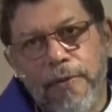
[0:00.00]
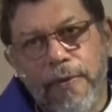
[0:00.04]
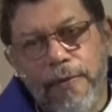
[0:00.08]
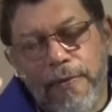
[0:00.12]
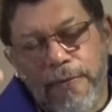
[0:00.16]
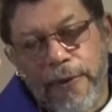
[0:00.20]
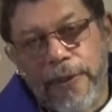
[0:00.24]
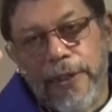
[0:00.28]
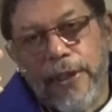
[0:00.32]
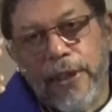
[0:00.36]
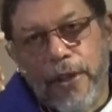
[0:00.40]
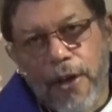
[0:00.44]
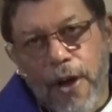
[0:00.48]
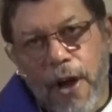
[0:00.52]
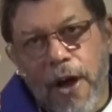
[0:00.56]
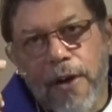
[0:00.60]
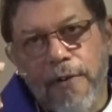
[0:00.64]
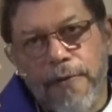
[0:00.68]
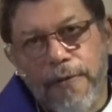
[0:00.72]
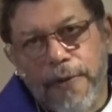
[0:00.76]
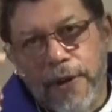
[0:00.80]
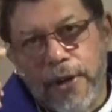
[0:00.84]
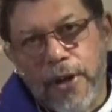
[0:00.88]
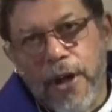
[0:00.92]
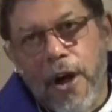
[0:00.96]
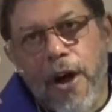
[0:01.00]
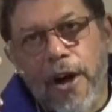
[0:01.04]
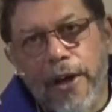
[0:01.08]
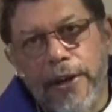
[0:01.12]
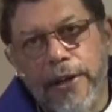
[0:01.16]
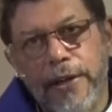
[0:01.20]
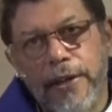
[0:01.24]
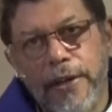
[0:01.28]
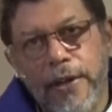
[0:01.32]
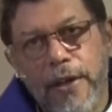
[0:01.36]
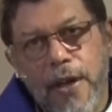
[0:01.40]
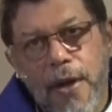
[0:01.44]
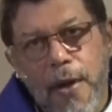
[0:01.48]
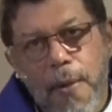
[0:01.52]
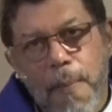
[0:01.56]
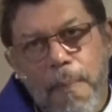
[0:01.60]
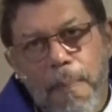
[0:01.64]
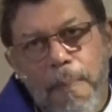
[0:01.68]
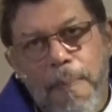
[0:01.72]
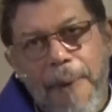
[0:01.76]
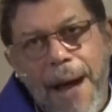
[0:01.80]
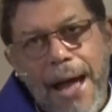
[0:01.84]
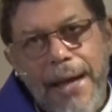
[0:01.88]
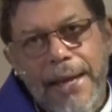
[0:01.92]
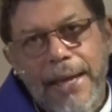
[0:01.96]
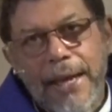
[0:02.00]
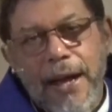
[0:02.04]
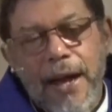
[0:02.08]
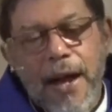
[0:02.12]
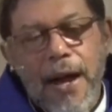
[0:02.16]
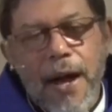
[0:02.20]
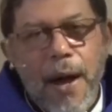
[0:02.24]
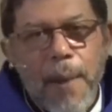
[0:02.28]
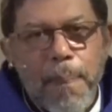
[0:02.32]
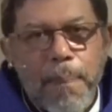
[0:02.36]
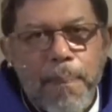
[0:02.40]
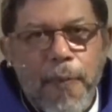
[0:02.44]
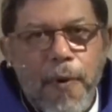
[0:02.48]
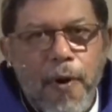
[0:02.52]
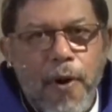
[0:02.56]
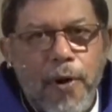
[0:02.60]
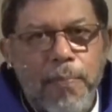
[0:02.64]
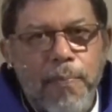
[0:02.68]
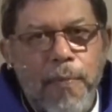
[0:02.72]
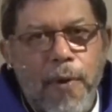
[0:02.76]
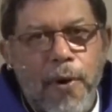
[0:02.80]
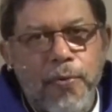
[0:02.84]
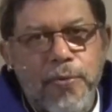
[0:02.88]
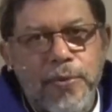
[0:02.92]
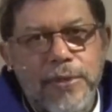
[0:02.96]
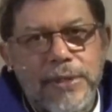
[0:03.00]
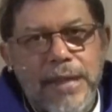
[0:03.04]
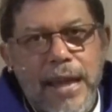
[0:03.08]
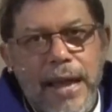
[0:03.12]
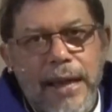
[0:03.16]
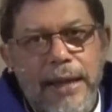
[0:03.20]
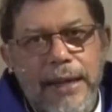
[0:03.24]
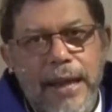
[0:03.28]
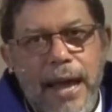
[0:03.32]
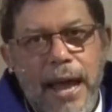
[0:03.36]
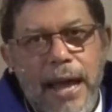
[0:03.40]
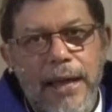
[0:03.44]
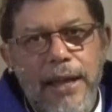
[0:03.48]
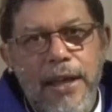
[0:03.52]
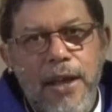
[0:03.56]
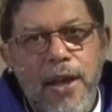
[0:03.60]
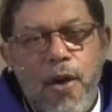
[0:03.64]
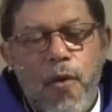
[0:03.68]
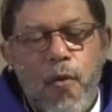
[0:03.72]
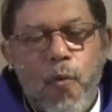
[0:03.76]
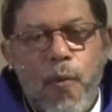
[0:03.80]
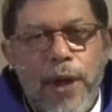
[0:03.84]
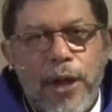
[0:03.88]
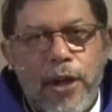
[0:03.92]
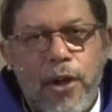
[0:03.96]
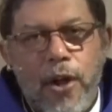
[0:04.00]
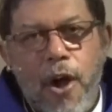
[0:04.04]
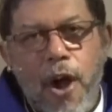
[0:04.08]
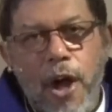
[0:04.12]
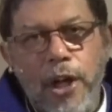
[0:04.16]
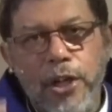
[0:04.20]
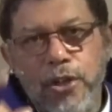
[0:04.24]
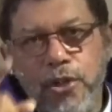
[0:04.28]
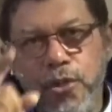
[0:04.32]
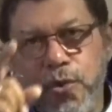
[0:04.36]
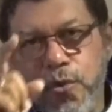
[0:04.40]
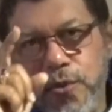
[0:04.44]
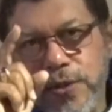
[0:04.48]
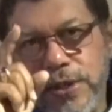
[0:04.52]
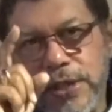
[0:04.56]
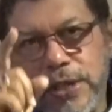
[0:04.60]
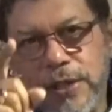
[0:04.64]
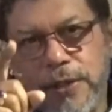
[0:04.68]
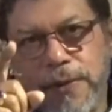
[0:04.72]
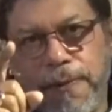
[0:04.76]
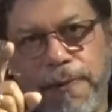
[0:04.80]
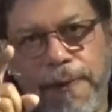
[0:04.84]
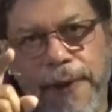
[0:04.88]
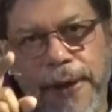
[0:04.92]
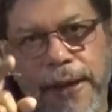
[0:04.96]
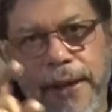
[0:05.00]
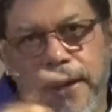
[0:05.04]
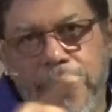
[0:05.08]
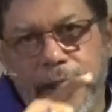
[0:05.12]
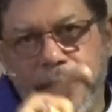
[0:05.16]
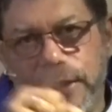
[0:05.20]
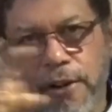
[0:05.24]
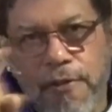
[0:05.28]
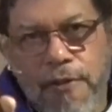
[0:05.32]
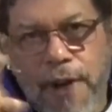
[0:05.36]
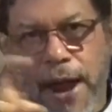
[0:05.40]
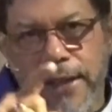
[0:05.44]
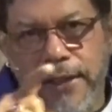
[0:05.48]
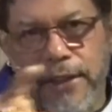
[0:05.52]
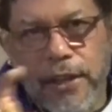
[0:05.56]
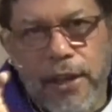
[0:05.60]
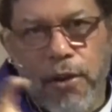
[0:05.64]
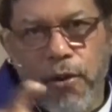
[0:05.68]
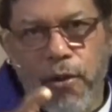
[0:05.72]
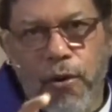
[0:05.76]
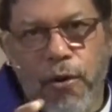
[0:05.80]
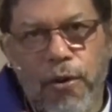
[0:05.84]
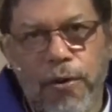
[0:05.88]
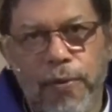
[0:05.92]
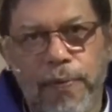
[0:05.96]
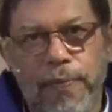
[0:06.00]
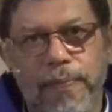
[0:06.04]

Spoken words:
for God back up on Mount Sinai, where God used his finger to write the law.